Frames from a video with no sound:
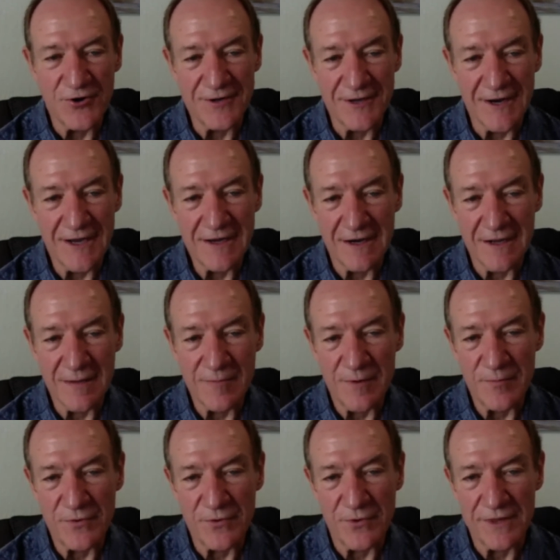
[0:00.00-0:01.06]
You're not going to come
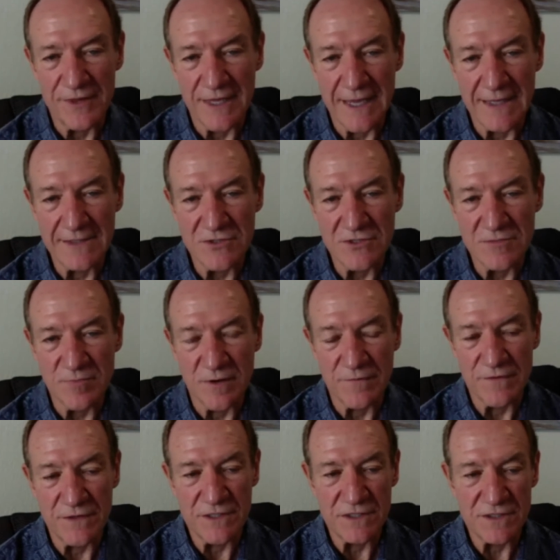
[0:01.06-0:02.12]
up with all the answers. But if
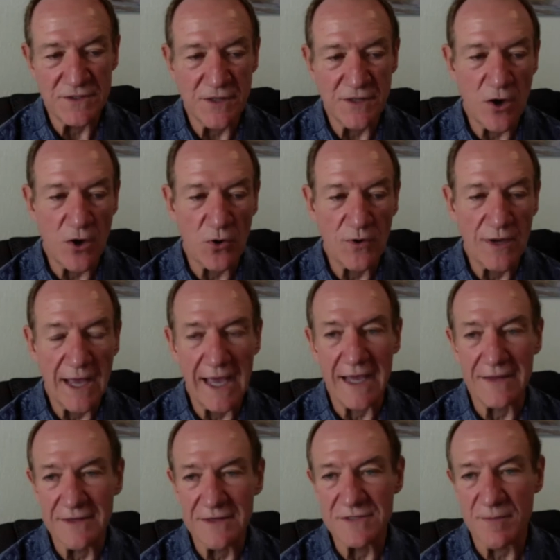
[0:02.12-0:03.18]
you just know,
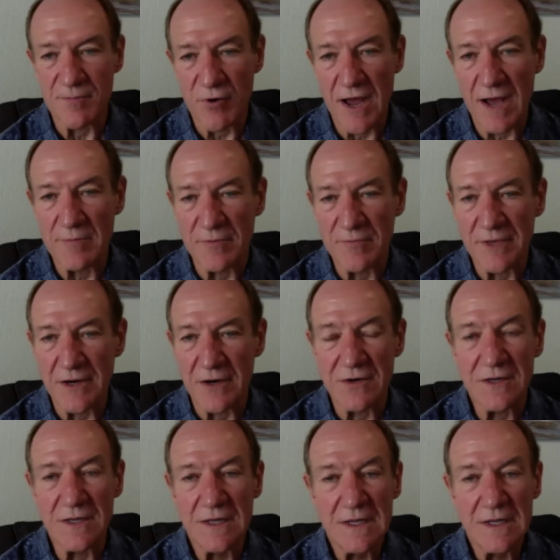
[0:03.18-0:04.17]
hey, there's a problem here,